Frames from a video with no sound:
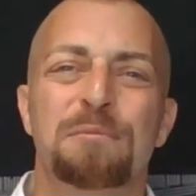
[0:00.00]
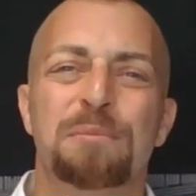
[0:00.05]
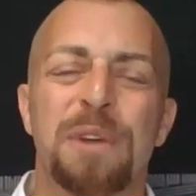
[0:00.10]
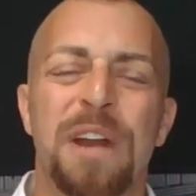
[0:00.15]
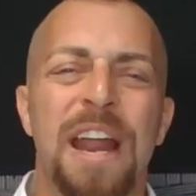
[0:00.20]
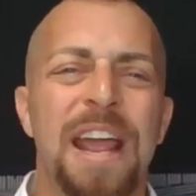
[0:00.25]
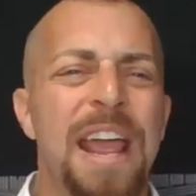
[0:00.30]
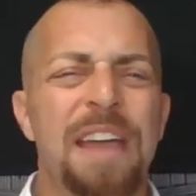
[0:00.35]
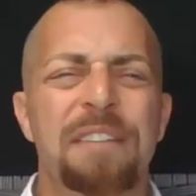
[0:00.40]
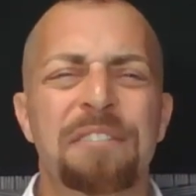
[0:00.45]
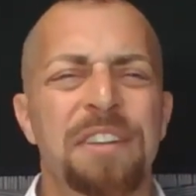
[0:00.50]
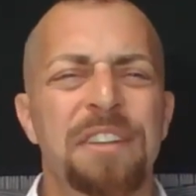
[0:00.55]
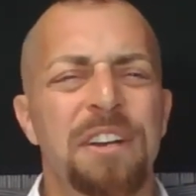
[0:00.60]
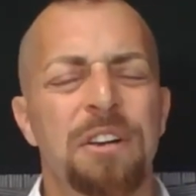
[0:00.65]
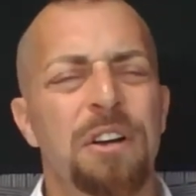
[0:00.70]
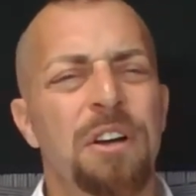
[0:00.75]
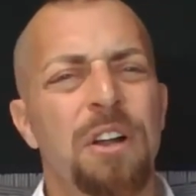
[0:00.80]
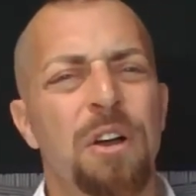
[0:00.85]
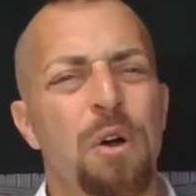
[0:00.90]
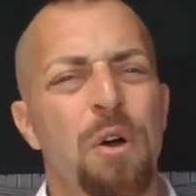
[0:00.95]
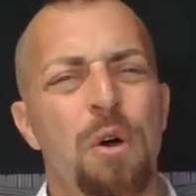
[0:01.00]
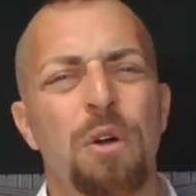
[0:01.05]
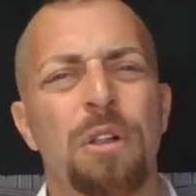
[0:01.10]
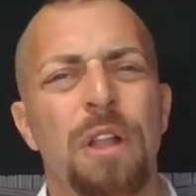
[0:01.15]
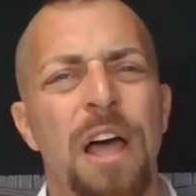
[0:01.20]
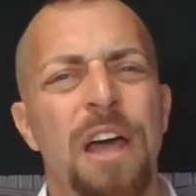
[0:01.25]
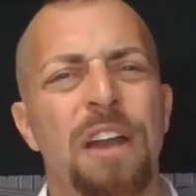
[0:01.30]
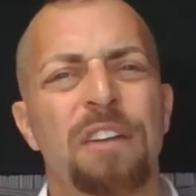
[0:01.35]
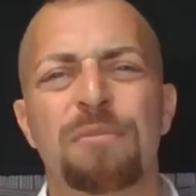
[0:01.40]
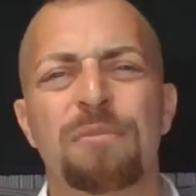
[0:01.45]
But I haven't heard a whole
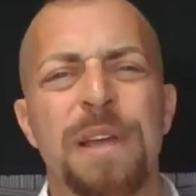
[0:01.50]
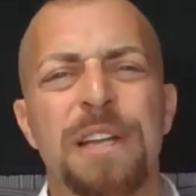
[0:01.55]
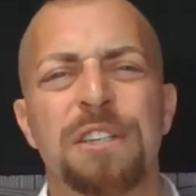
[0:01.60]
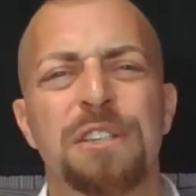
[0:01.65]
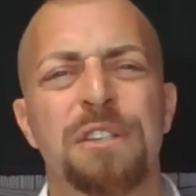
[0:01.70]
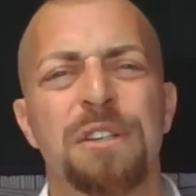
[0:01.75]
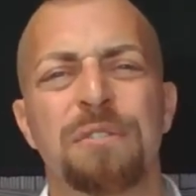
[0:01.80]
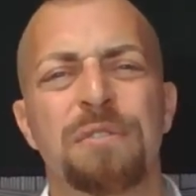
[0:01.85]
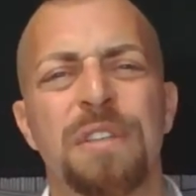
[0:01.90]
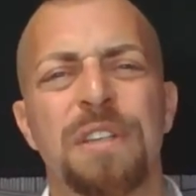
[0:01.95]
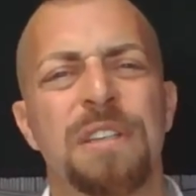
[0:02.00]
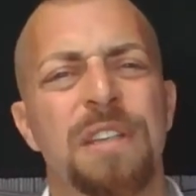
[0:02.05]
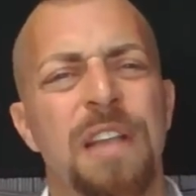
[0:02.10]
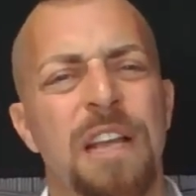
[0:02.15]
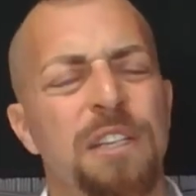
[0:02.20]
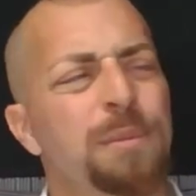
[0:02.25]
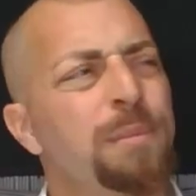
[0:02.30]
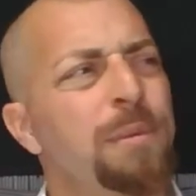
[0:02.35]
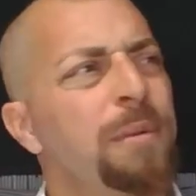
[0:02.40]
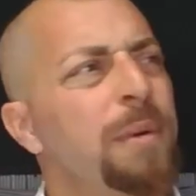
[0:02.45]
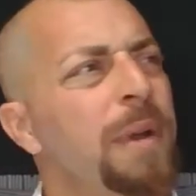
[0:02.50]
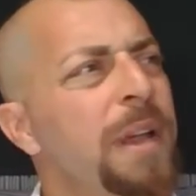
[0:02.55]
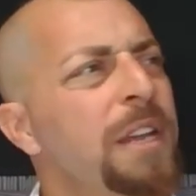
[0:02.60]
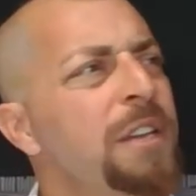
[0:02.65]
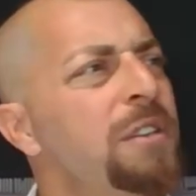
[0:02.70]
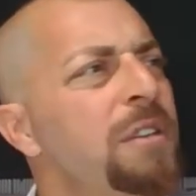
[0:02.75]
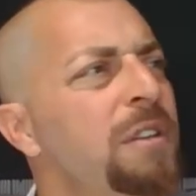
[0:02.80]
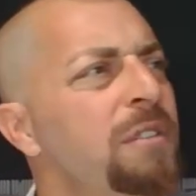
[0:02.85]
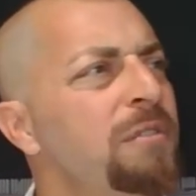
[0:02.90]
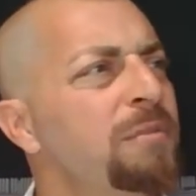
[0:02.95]
lot of mention of the
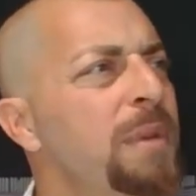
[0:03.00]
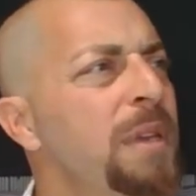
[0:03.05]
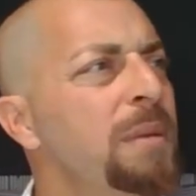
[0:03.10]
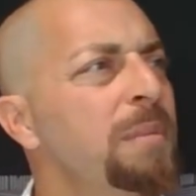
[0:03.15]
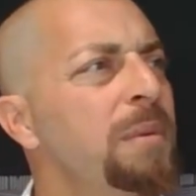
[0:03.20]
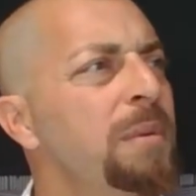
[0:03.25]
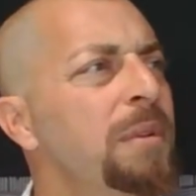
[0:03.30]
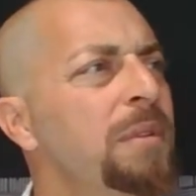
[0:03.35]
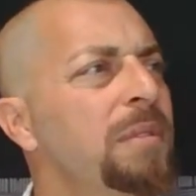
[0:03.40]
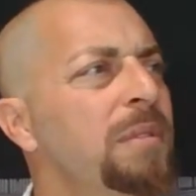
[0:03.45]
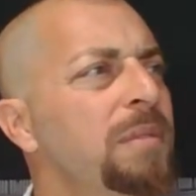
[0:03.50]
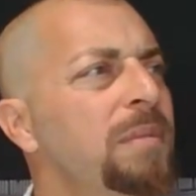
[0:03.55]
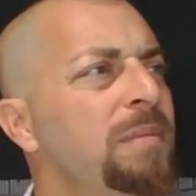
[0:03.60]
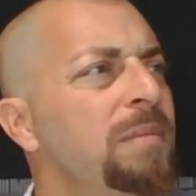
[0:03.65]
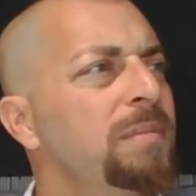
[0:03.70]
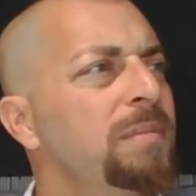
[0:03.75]
desperation of people.